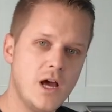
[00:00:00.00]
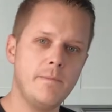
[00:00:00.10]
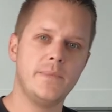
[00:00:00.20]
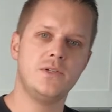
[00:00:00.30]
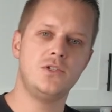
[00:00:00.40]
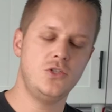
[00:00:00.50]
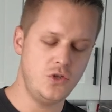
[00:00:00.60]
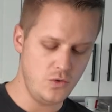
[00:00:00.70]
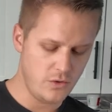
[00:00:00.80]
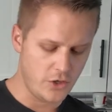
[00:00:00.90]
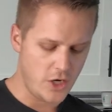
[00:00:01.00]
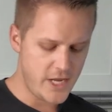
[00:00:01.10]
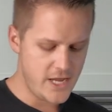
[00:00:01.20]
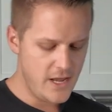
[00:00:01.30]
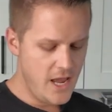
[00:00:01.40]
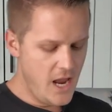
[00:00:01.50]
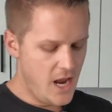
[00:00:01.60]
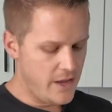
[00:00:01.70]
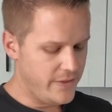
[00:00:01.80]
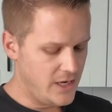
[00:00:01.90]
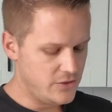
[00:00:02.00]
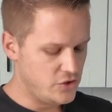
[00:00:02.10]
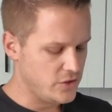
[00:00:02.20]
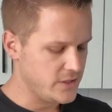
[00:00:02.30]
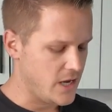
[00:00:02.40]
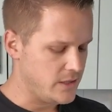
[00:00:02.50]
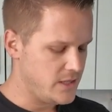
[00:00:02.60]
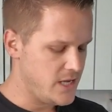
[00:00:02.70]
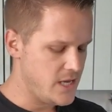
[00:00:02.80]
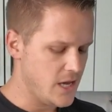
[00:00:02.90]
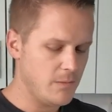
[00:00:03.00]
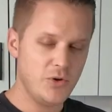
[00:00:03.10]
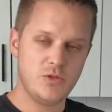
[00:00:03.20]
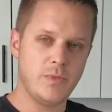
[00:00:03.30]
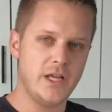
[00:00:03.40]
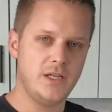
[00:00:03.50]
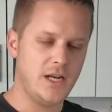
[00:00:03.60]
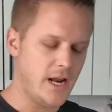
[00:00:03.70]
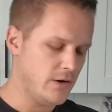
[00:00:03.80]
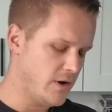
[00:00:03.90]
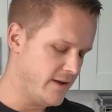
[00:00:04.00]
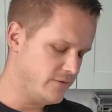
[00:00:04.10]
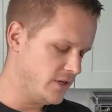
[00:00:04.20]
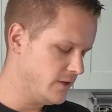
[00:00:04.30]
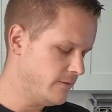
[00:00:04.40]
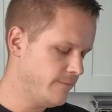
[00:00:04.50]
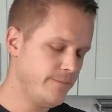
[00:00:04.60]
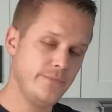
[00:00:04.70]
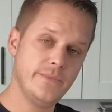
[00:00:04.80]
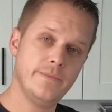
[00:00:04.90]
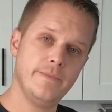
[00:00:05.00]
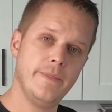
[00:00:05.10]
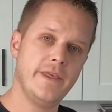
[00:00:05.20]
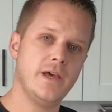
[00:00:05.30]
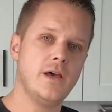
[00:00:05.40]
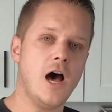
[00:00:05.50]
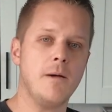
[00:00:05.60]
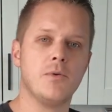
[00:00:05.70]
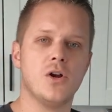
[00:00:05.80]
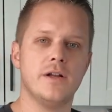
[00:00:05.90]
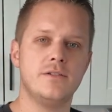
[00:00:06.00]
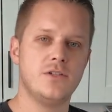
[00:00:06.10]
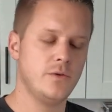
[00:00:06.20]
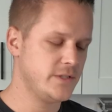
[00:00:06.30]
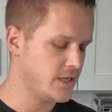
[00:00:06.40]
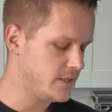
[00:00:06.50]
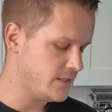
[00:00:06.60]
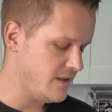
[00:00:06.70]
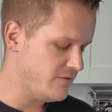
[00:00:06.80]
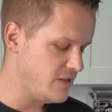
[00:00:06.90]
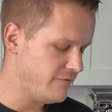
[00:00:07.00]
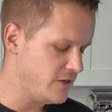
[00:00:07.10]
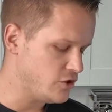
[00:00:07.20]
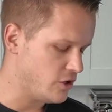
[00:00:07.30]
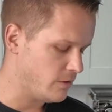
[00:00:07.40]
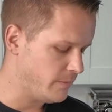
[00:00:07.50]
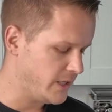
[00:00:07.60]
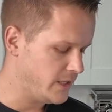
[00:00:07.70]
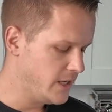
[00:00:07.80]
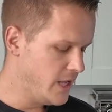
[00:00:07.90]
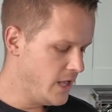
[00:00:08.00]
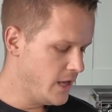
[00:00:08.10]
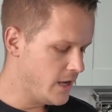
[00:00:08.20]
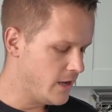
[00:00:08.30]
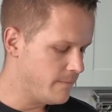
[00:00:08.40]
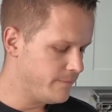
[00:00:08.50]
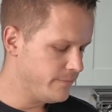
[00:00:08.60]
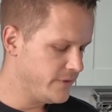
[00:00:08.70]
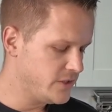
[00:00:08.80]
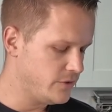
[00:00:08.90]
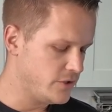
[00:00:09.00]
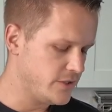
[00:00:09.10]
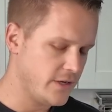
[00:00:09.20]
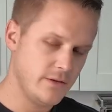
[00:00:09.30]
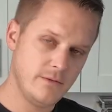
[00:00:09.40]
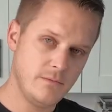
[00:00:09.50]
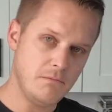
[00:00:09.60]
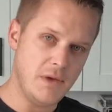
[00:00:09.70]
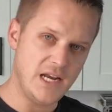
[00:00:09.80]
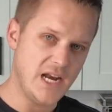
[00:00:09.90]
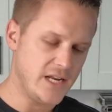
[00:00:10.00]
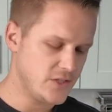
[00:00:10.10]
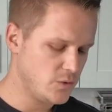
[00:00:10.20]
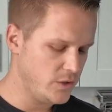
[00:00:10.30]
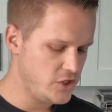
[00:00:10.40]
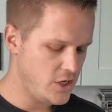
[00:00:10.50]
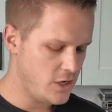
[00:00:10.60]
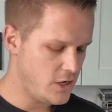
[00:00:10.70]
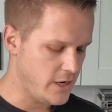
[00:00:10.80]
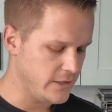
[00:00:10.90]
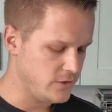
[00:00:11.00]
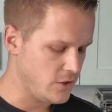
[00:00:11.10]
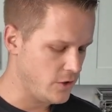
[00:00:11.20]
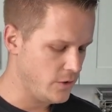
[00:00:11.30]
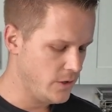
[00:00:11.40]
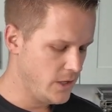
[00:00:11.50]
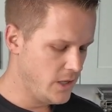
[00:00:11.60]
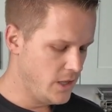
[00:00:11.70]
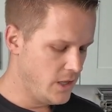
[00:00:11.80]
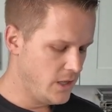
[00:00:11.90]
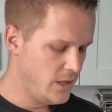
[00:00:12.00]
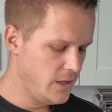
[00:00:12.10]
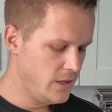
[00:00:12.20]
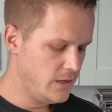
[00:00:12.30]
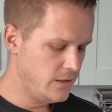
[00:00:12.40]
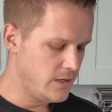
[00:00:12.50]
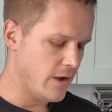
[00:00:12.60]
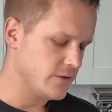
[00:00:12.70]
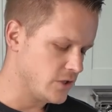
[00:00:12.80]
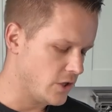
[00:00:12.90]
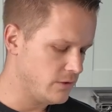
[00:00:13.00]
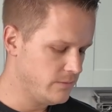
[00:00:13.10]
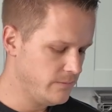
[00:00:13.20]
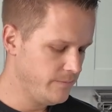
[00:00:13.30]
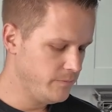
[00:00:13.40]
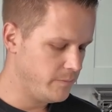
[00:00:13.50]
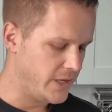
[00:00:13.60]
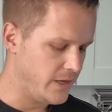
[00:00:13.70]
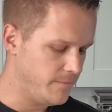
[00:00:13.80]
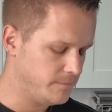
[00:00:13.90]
up to 30, and then it's just got the push button, and I don't have the hopper on, so it's got a safety feature, but there's a magnetic switch here, and so now it's on. But